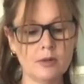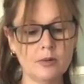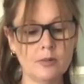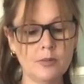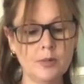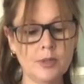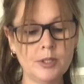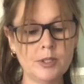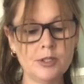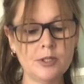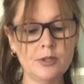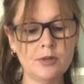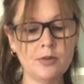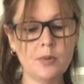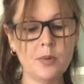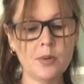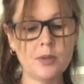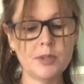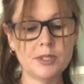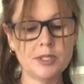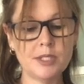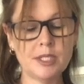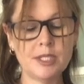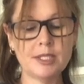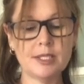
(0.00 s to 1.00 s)
we do
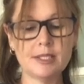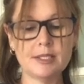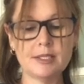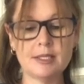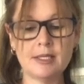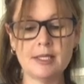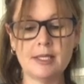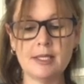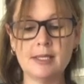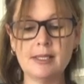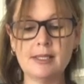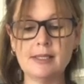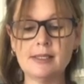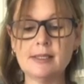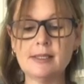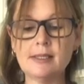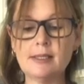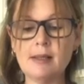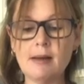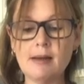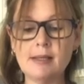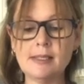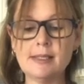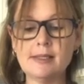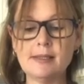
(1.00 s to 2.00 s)
want to just
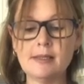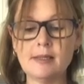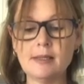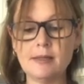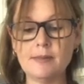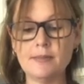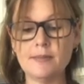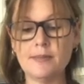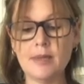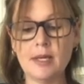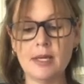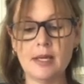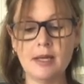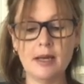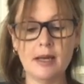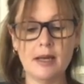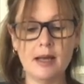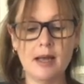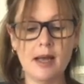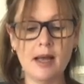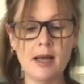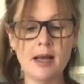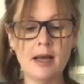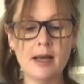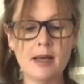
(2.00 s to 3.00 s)
slice them
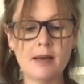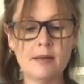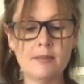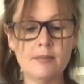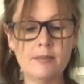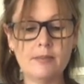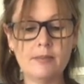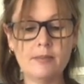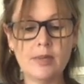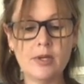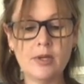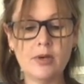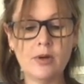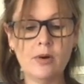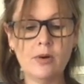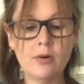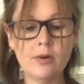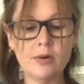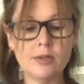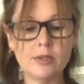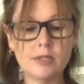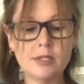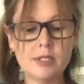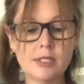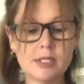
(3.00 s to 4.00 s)
um,
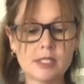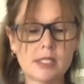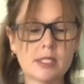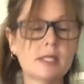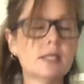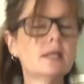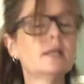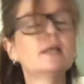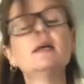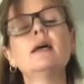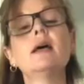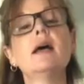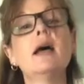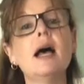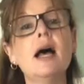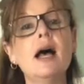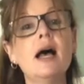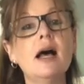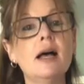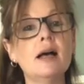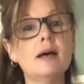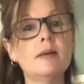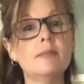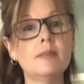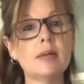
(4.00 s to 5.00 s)
because,
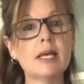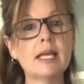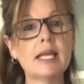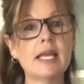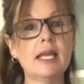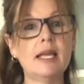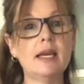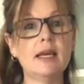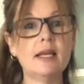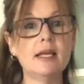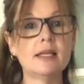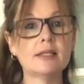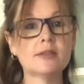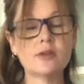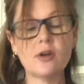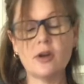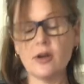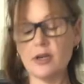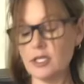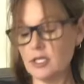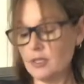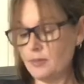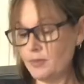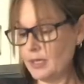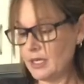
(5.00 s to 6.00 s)
um, again, it's
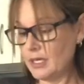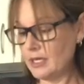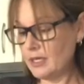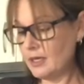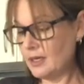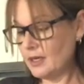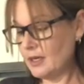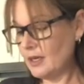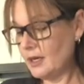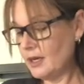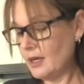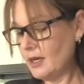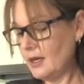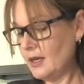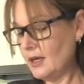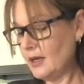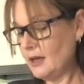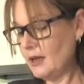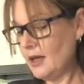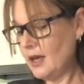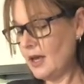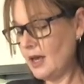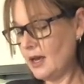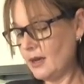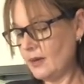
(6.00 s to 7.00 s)
going to be
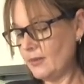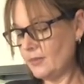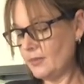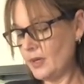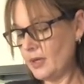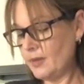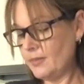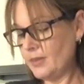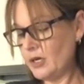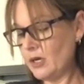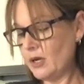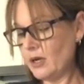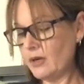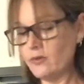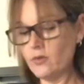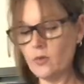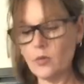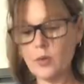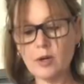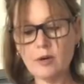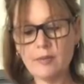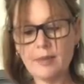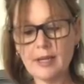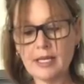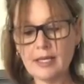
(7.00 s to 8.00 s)
um, a bit
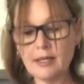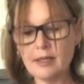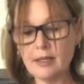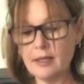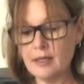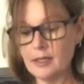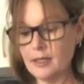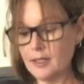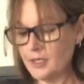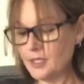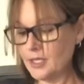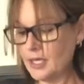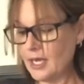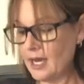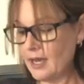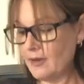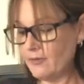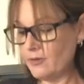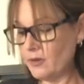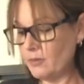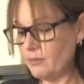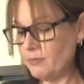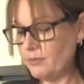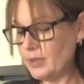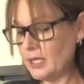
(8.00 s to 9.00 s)
overwhelming to have
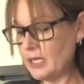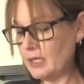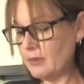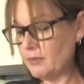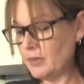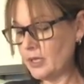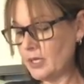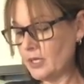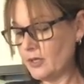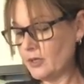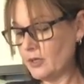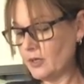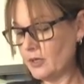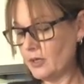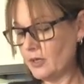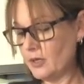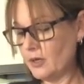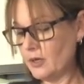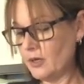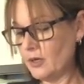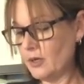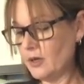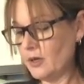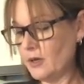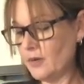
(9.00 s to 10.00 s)
a big bit.
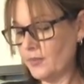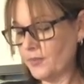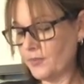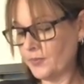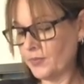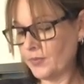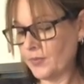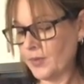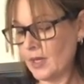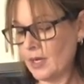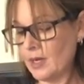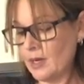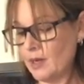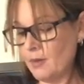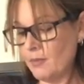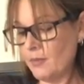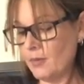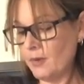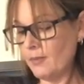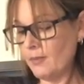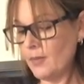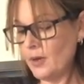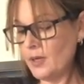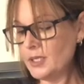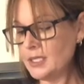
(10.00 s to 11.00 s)

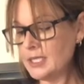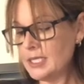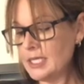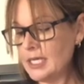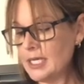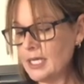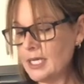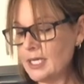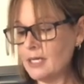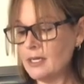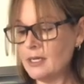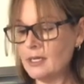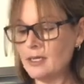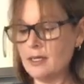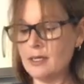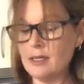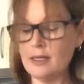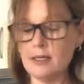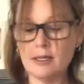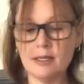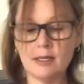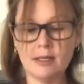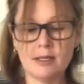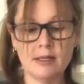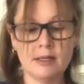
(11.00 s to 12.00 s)
But mostly,
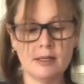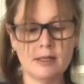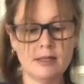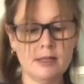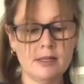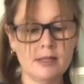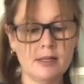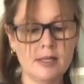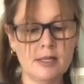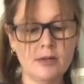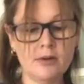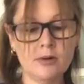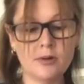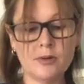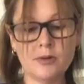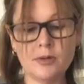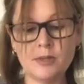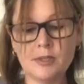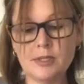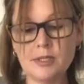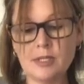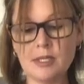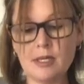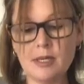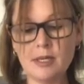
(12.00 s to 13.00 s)
they're a
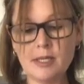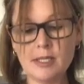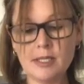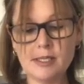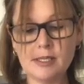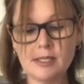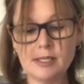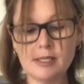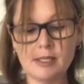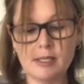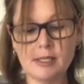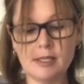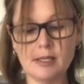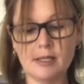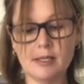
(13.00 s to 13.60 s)
good size.